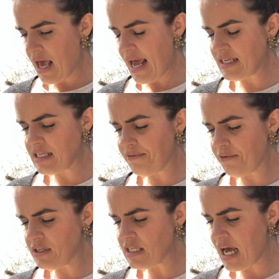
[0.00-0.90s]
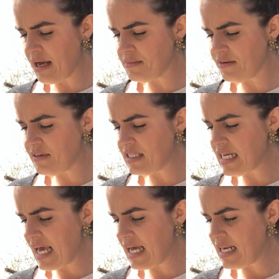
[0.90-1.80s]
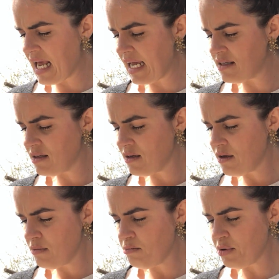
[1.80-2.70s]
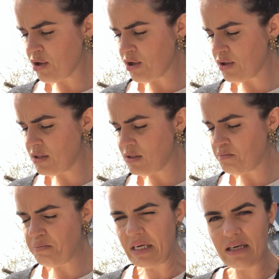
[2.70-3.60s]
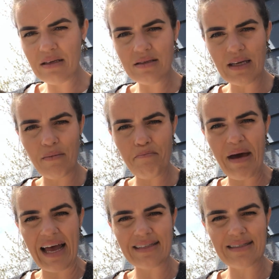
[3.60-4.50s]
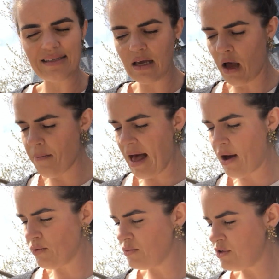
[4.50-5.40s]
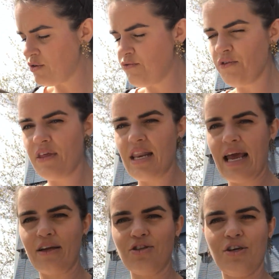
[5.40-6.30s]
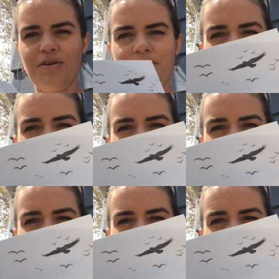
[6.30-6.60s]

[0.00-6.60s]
At different times of the day and night, birds, bees, and bats come out for the nectar.